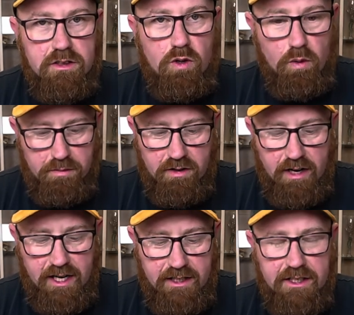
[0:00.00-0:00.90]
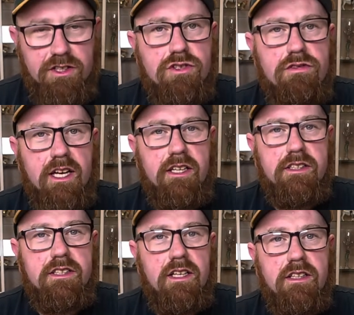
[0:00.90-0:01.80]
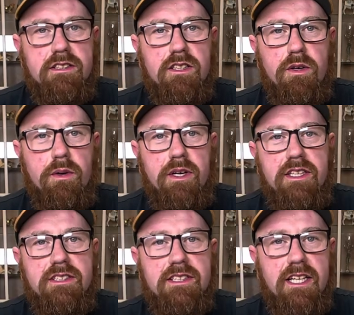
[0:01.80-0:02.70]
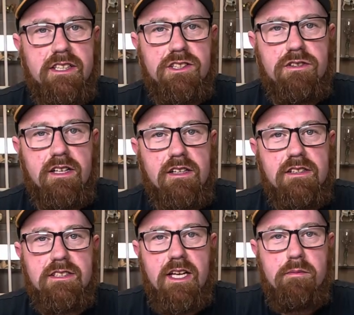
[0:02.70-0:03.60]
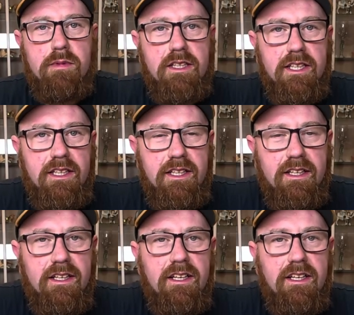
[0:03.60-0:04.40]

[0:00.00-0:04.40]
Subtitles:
upgrade in the triggers. So inside the trigger assembly,